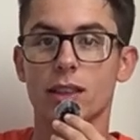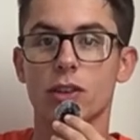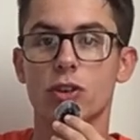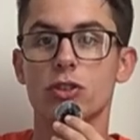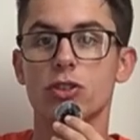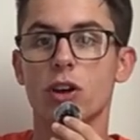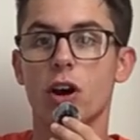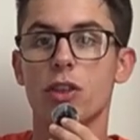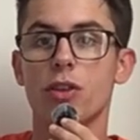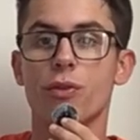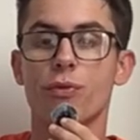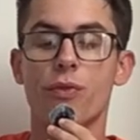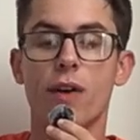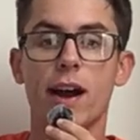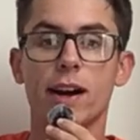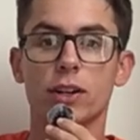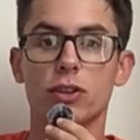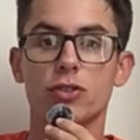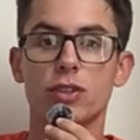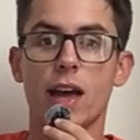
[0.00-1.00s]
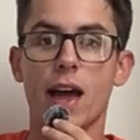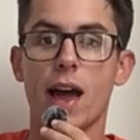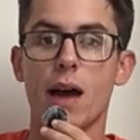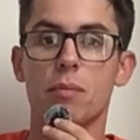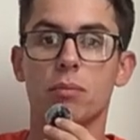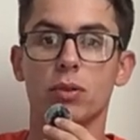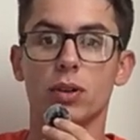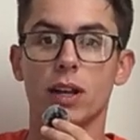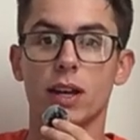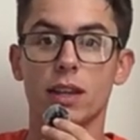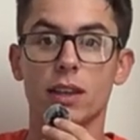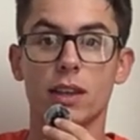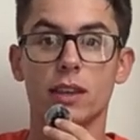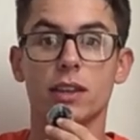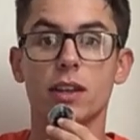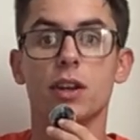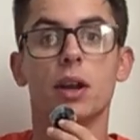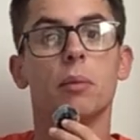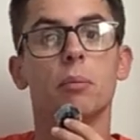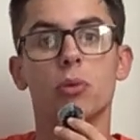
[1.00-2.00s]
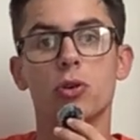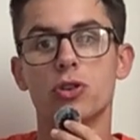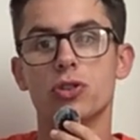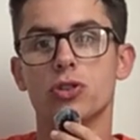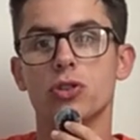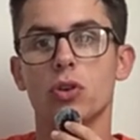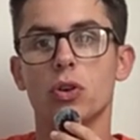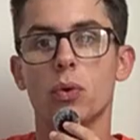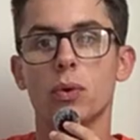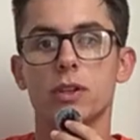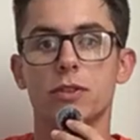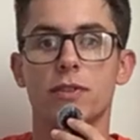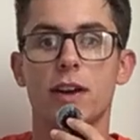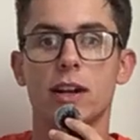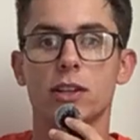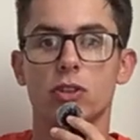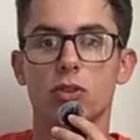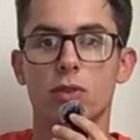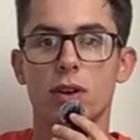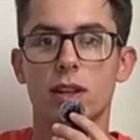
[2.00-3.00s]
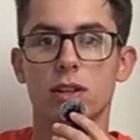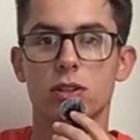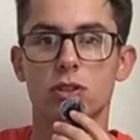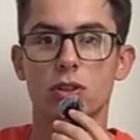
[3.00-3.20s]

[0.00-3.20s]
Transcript: There's other factors at play that the numbers don't always factor in.